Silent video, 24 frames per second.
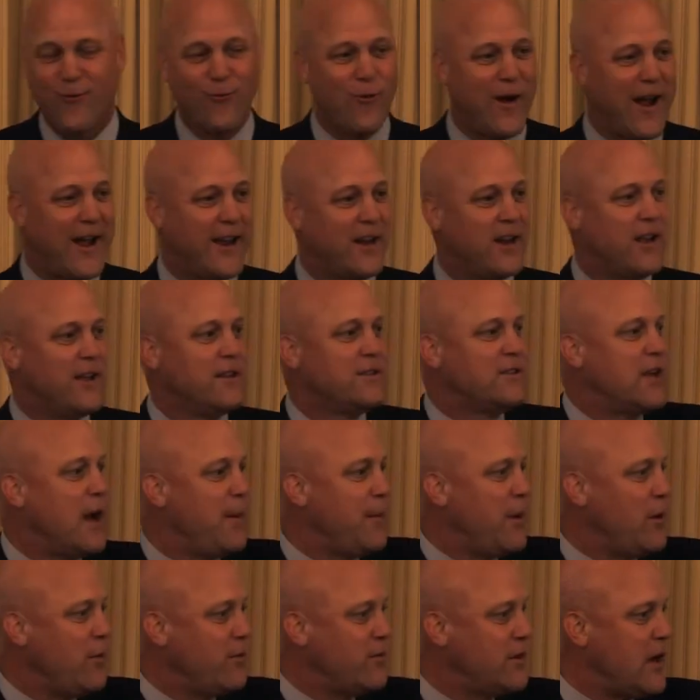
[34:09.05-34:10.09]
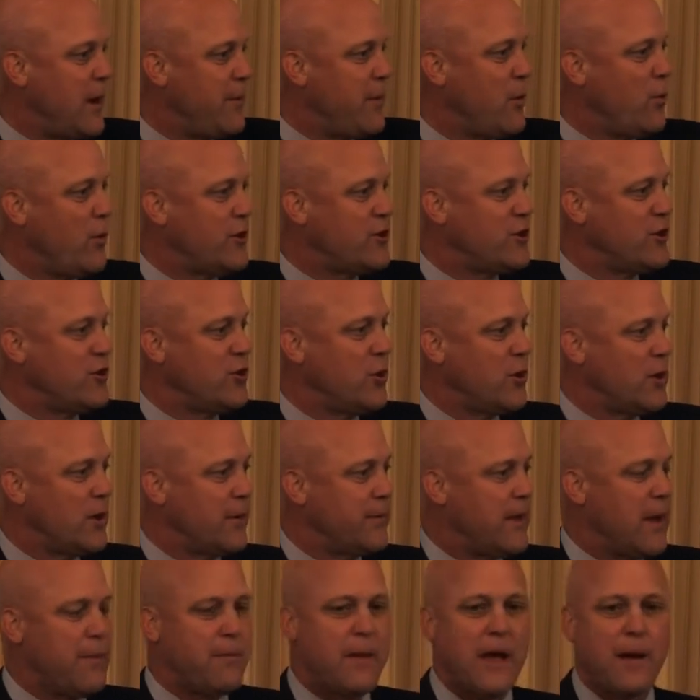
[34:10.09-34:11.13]
Right? Tell me what you're doing
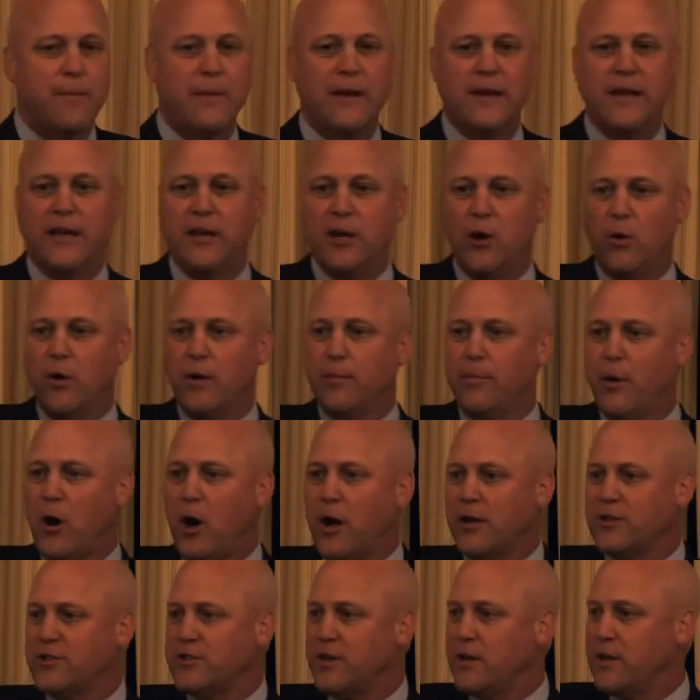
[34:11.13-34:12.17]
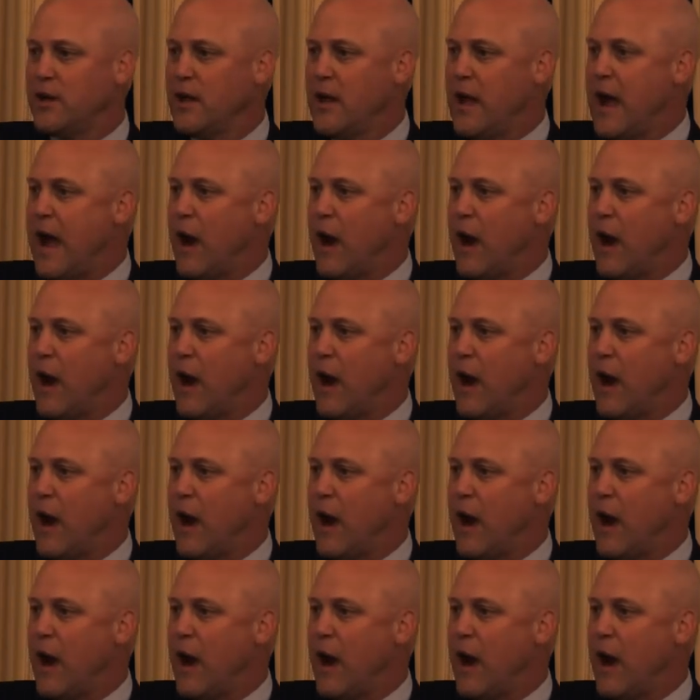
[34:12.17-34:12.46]
out there. Mayor Menino in Boston.